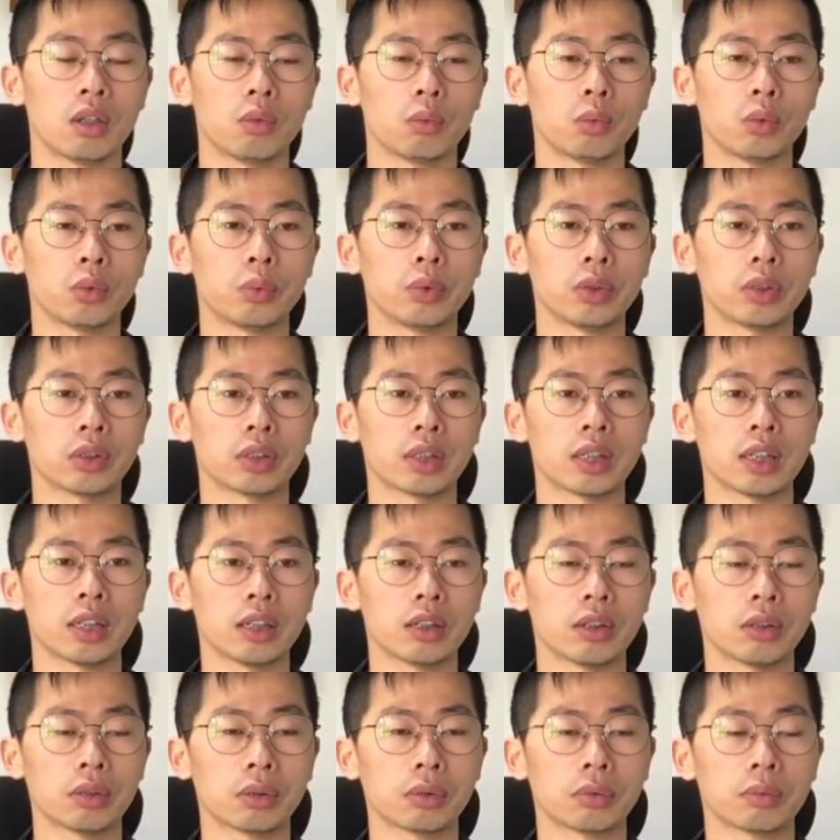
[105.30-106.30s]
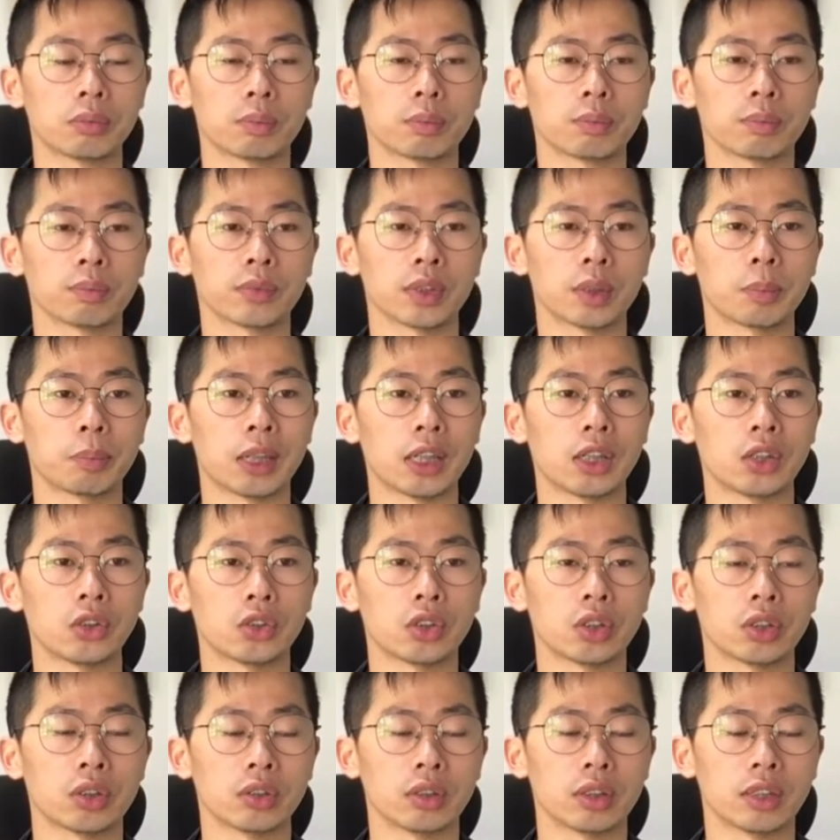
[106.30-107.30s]
we will tell the
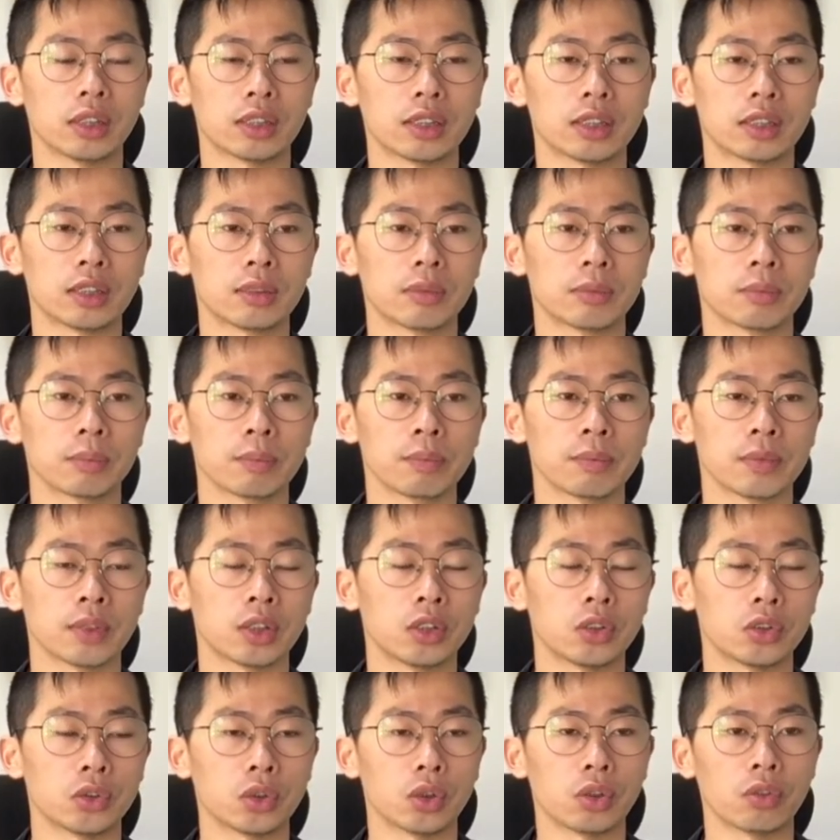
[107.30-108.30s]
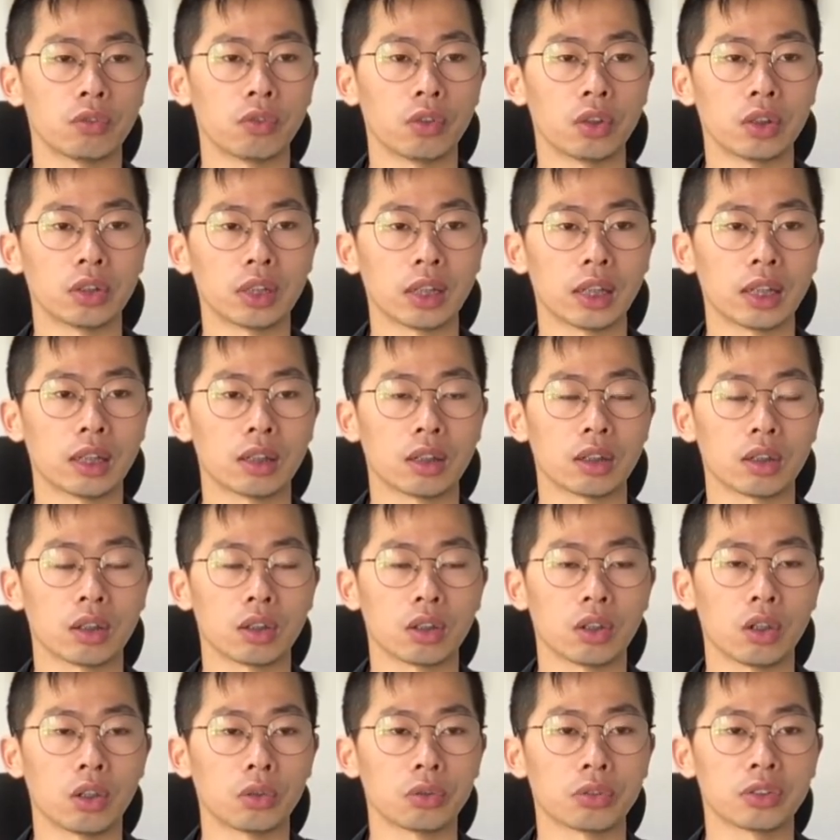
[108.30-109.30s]
patient that you should avoid
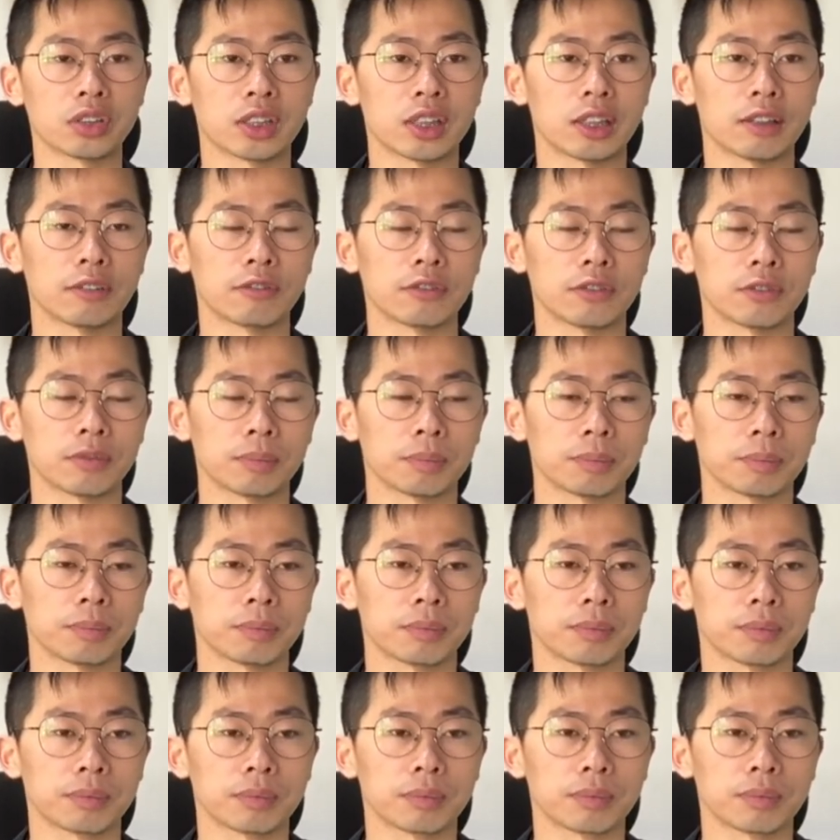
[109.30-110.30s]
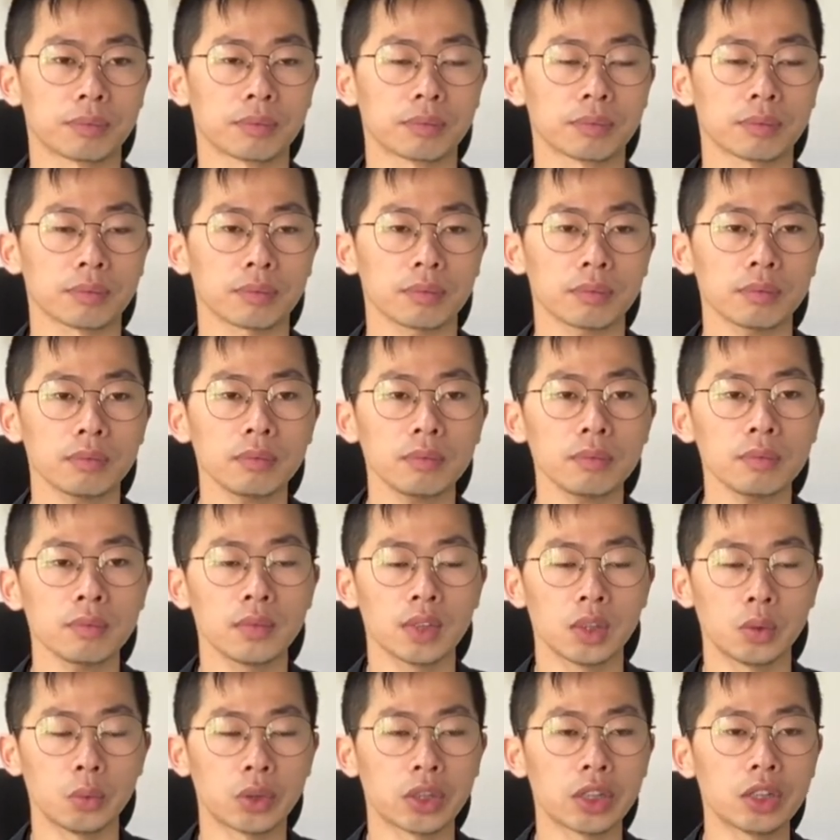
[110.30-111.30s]
cold stuff.
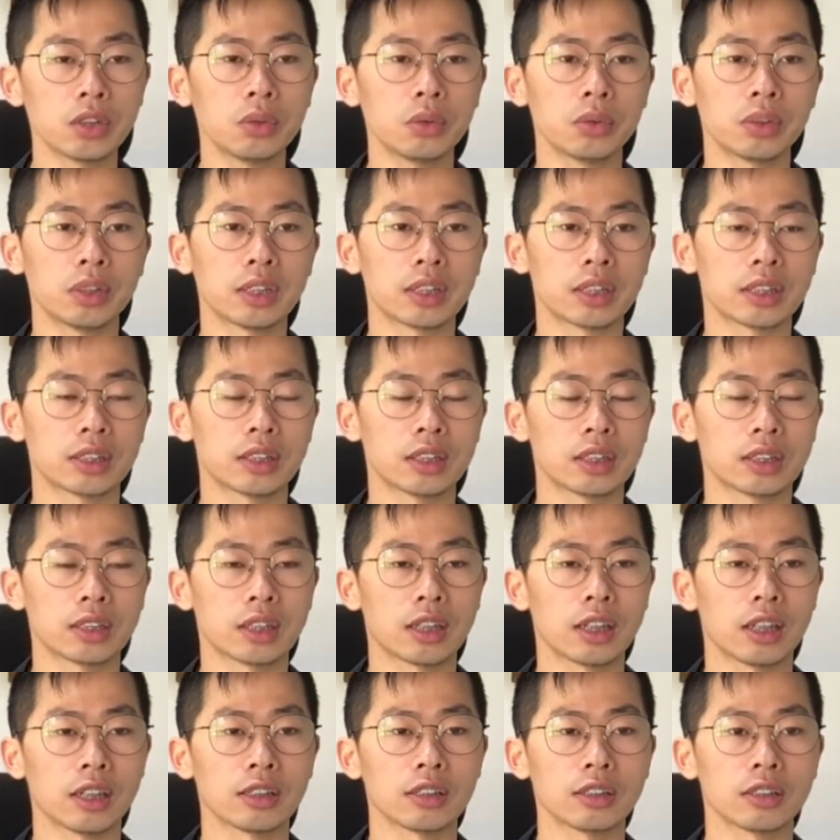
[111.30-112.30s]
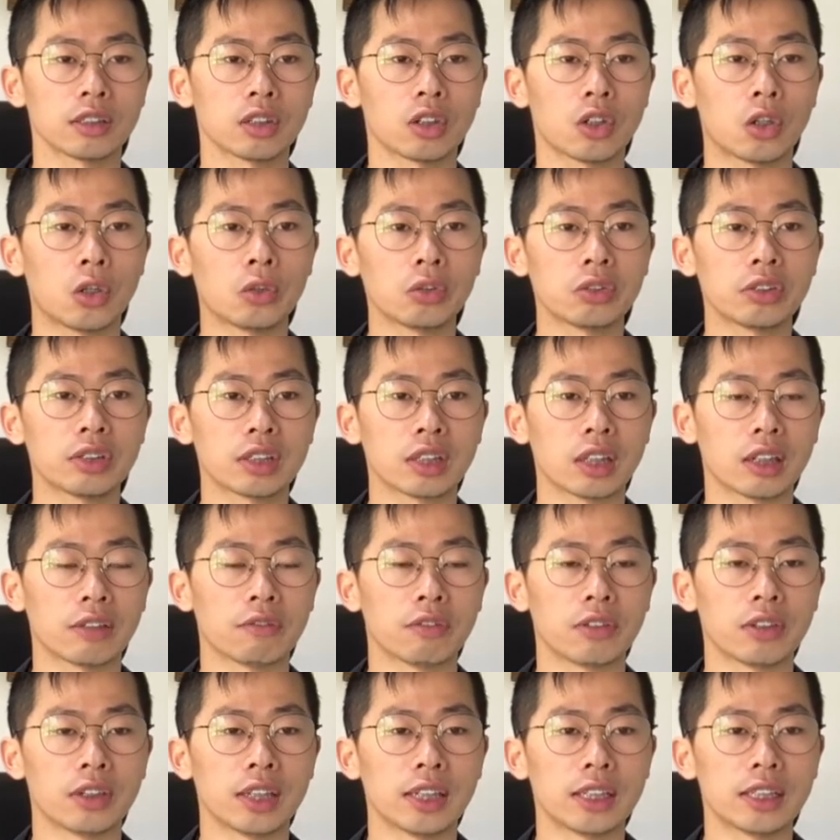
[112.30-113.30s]
We're going to discuss cold stuff
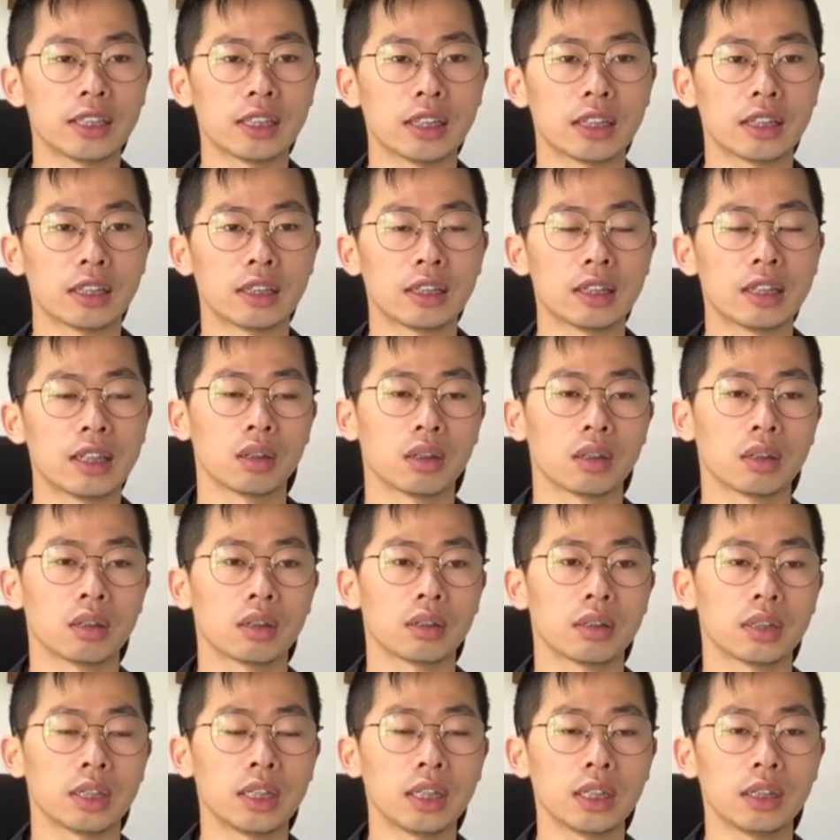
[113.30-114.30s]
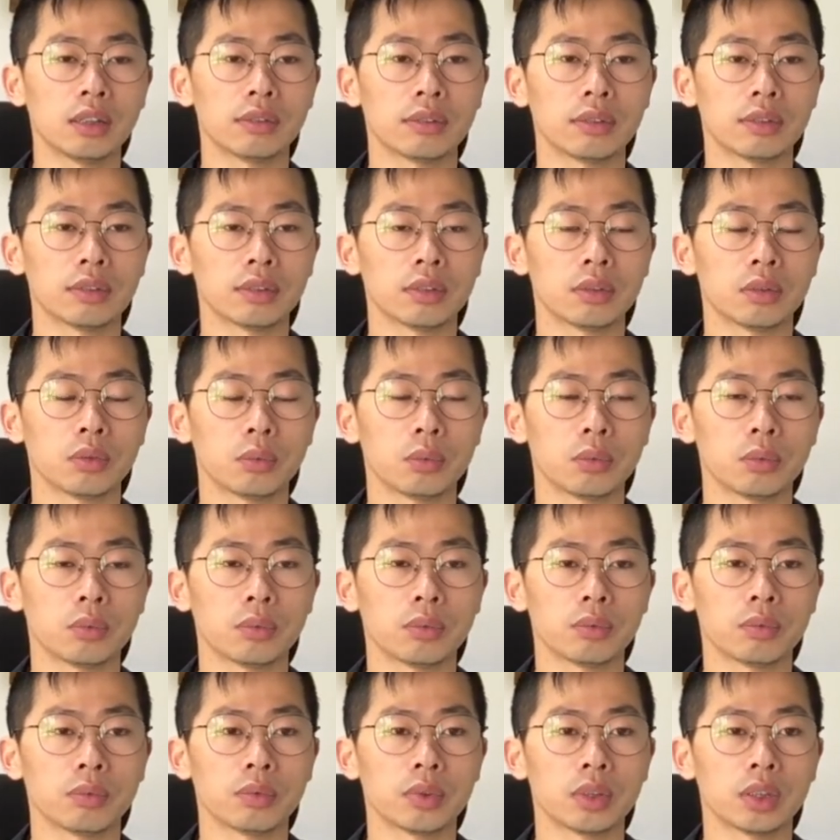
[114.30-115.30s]
later.
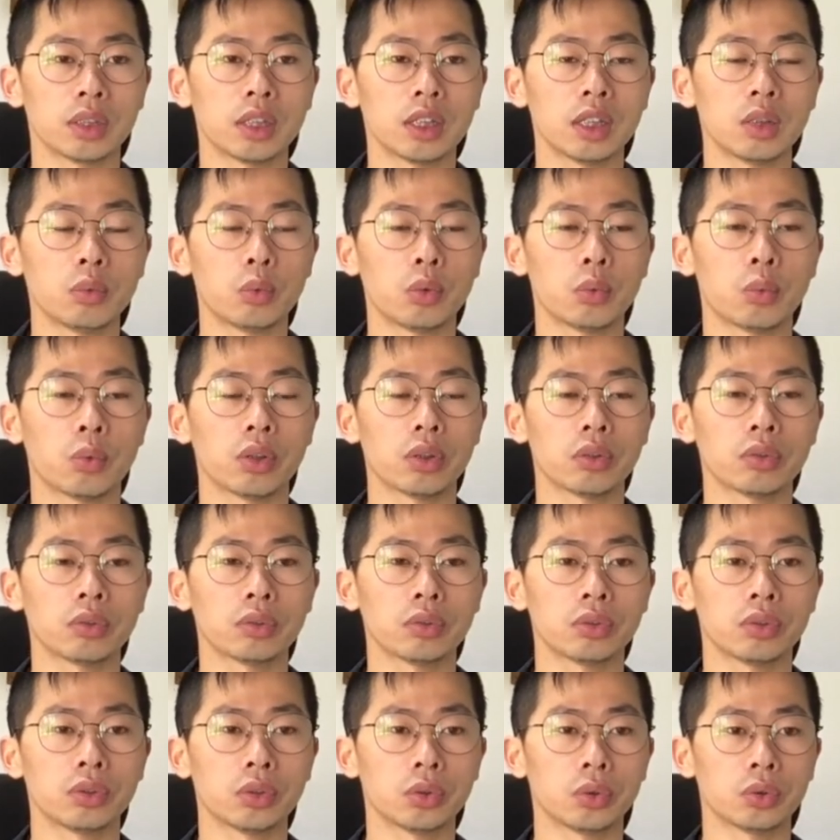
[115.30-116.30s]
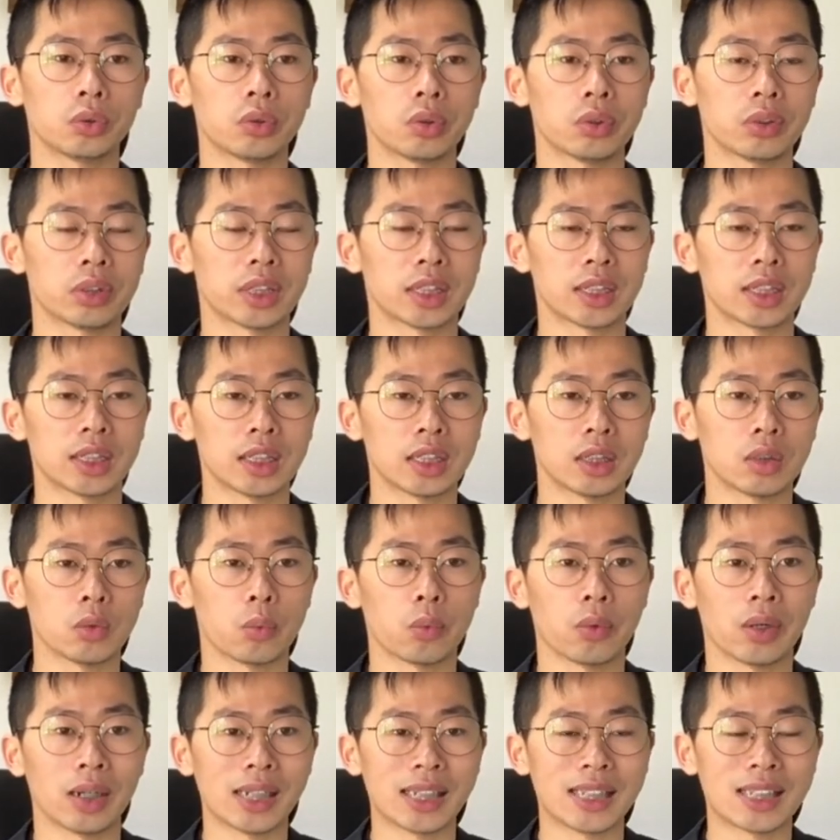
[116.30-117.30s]
Here we want you to see
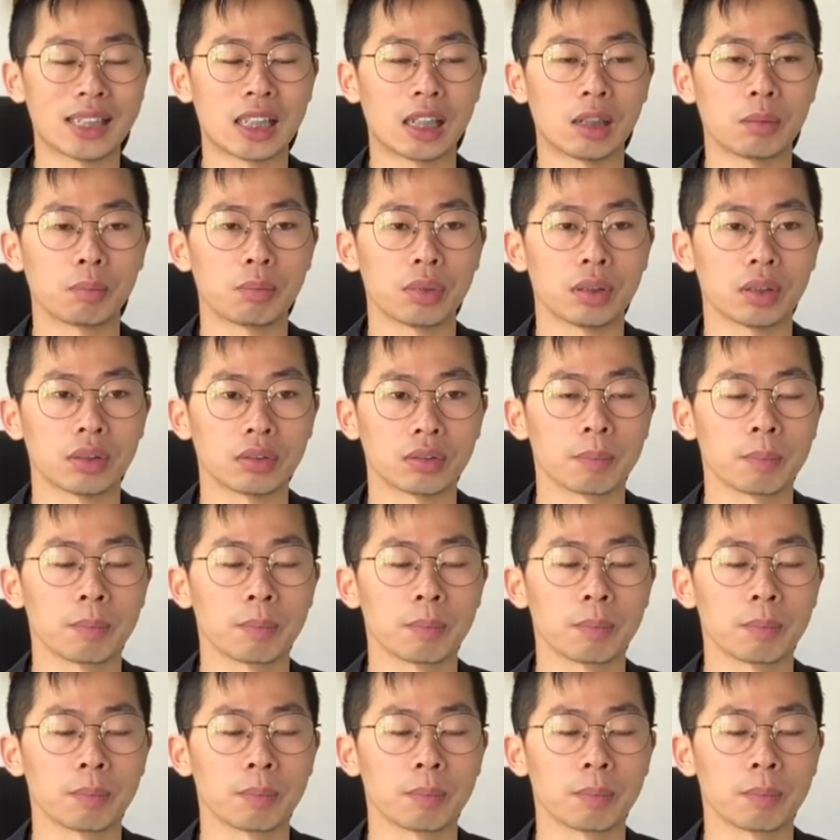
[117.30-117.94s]
one example.